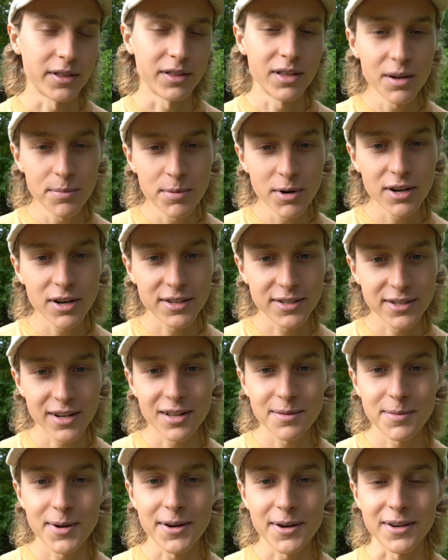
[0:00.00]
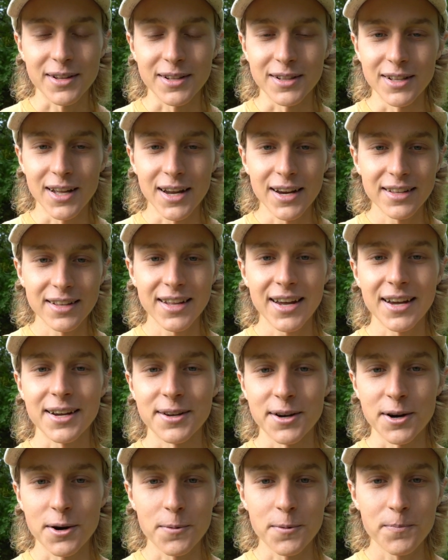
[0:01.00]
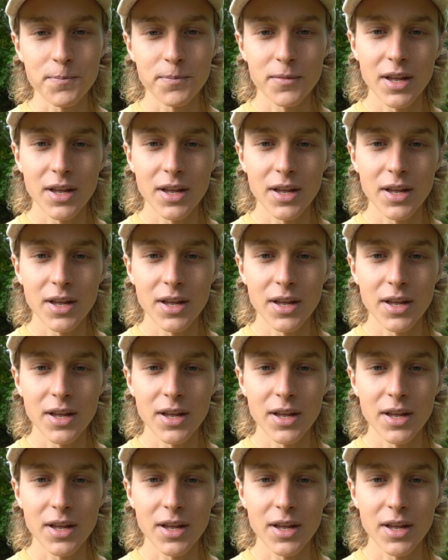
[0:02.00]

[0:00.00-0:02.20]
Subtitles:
Libra is all about letting that go